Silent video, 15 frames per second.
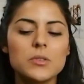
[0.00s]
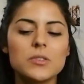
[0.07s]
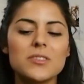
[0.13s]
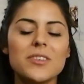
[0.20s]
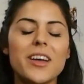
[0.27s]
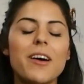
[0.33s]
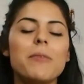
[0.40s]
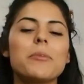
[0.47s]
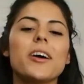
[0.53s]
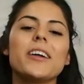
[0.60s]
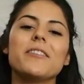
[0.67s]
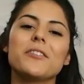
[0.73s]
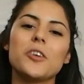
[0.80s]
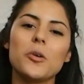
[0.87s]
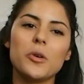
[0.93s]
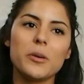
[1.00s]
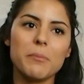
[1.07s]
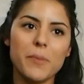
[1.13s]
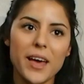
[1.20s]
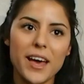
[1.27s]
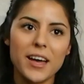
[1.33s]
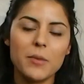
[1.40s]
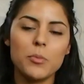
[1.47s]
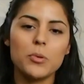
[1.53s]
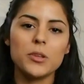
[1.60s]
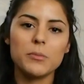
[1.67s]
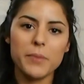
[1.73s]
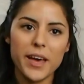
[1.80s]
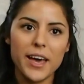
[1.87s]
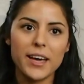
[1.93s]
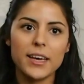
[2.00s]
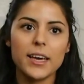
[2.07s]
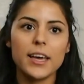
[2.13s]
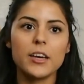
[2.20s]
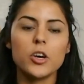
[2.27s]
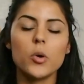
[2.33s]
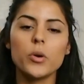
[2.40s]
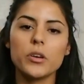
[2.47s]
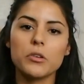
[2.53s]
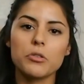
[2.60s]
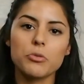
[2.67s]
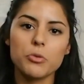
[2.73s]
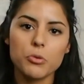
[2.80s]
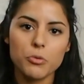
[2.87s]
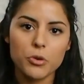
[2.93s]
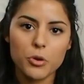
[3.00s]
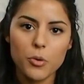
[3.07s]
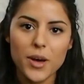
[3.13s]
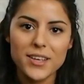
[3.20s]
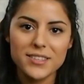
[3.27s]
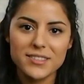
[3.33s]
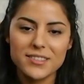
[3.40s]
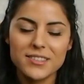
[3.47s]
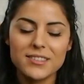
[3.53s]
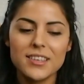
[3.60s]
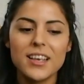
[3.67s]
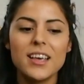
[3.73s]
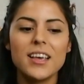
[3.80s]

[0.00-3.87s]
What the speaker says: So now I'm kind of going back, pulling back, and going through requests